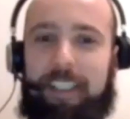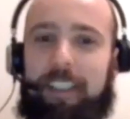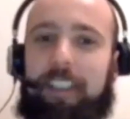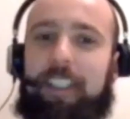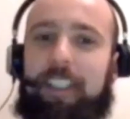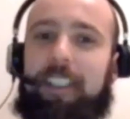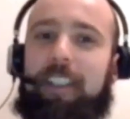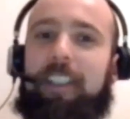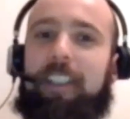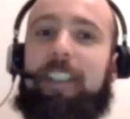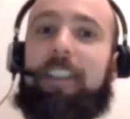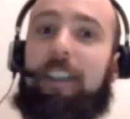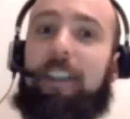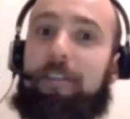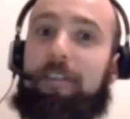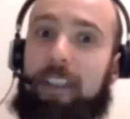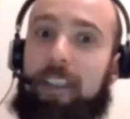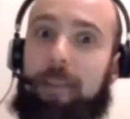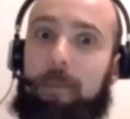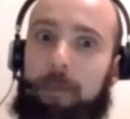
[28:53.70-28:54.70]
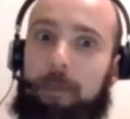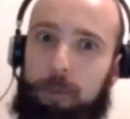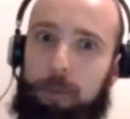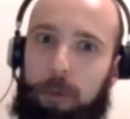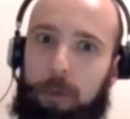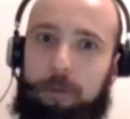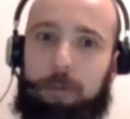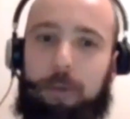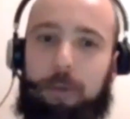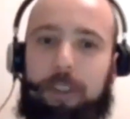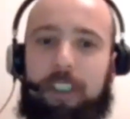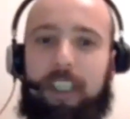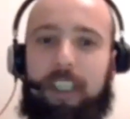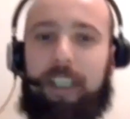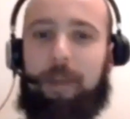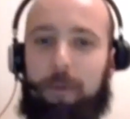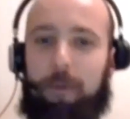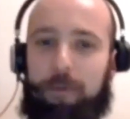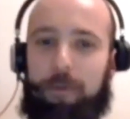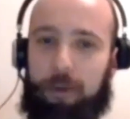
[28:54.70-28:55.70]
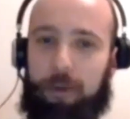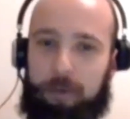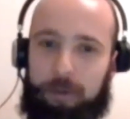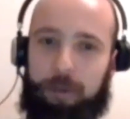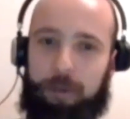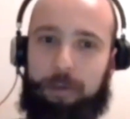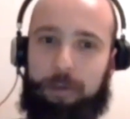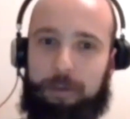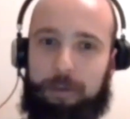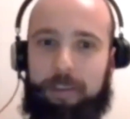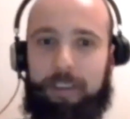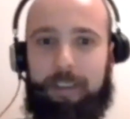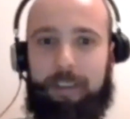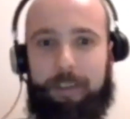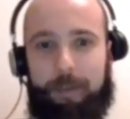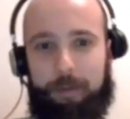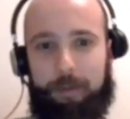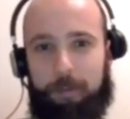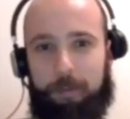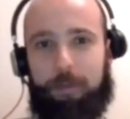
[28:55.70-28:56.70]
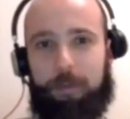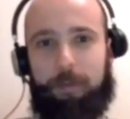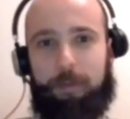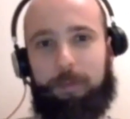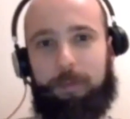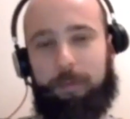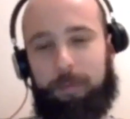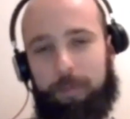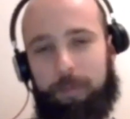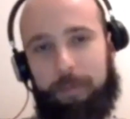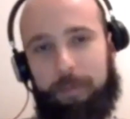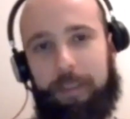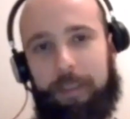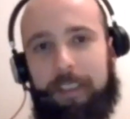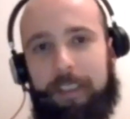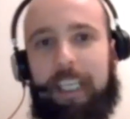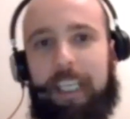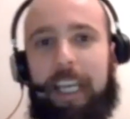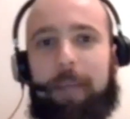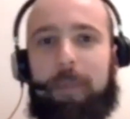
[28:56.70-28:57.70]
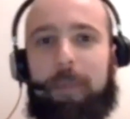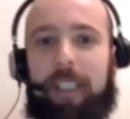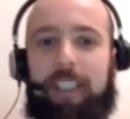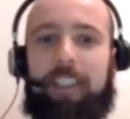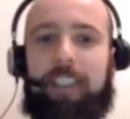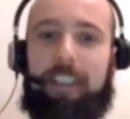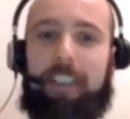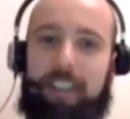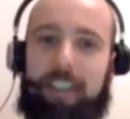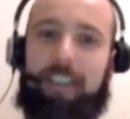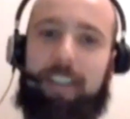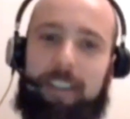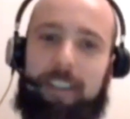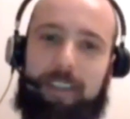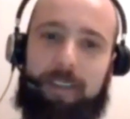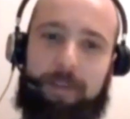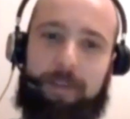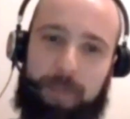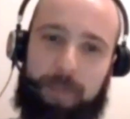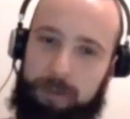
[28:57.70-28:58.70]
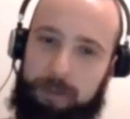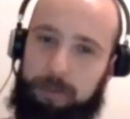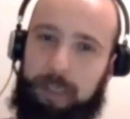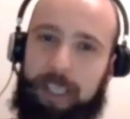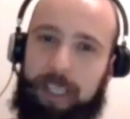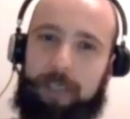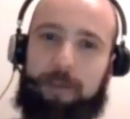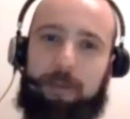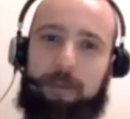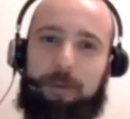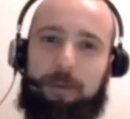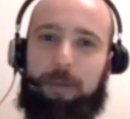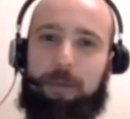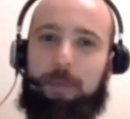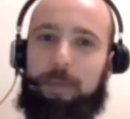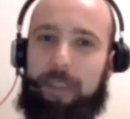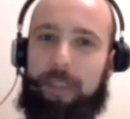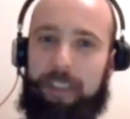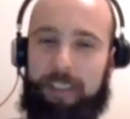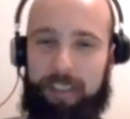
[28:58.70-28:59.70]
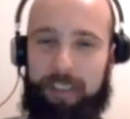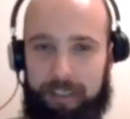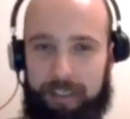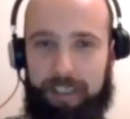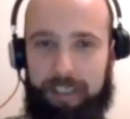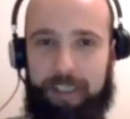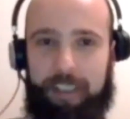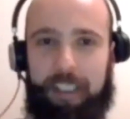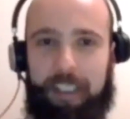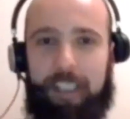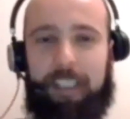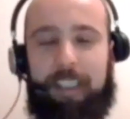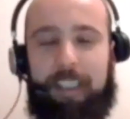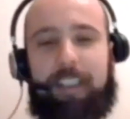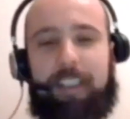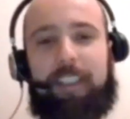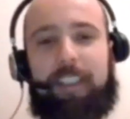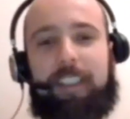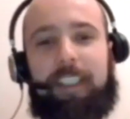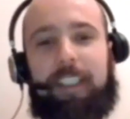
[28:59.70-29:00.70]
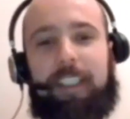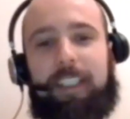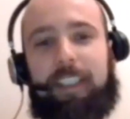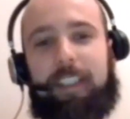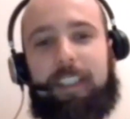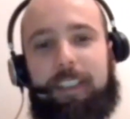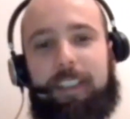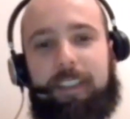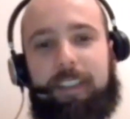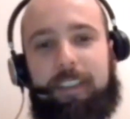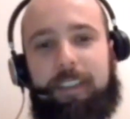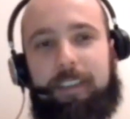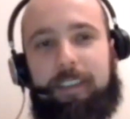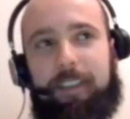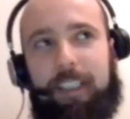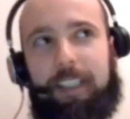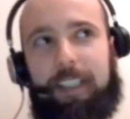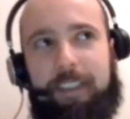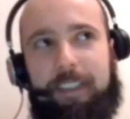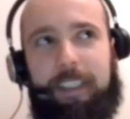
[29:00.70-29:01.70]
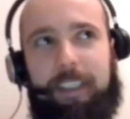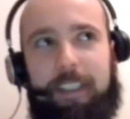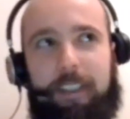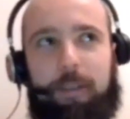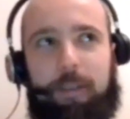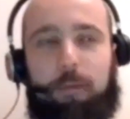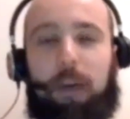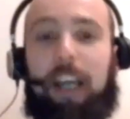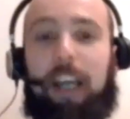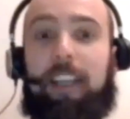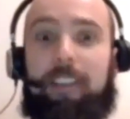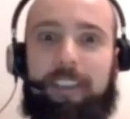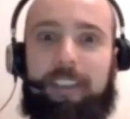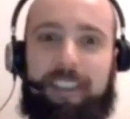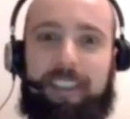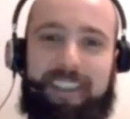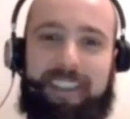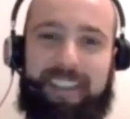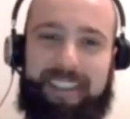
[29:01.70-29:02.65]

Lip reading: in the film, watching a movie or gaming, but you like to be in the let's say wild.